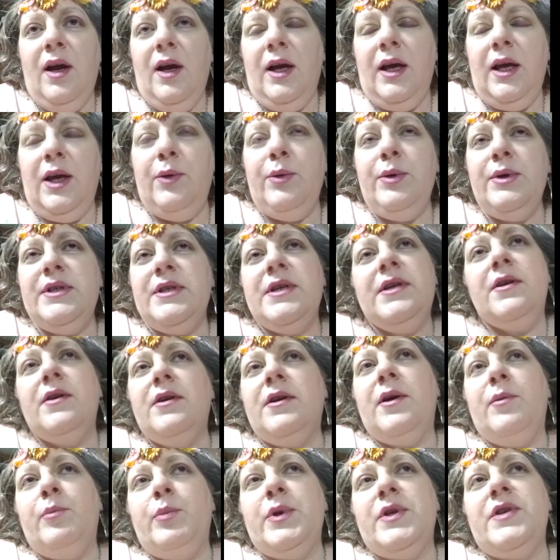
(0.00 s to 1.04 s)
He was in an
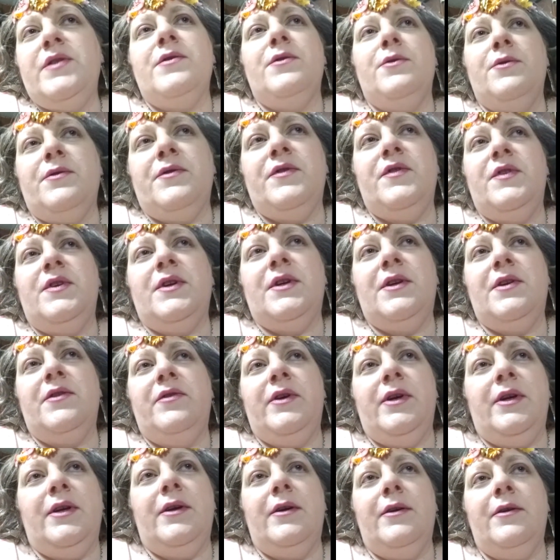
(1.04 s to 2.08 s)
episode of 6
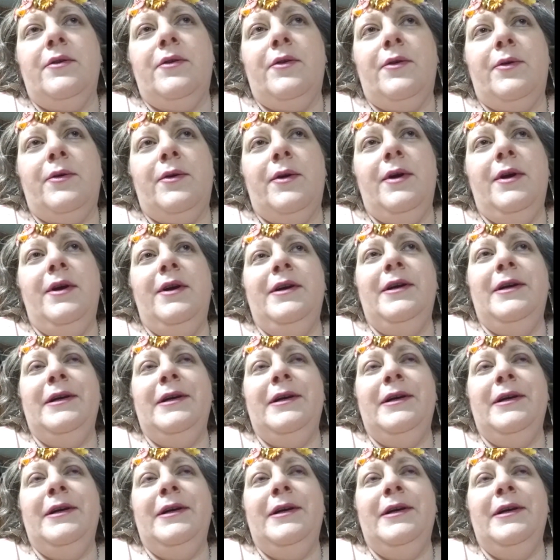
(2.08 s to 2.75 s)
Feet Under,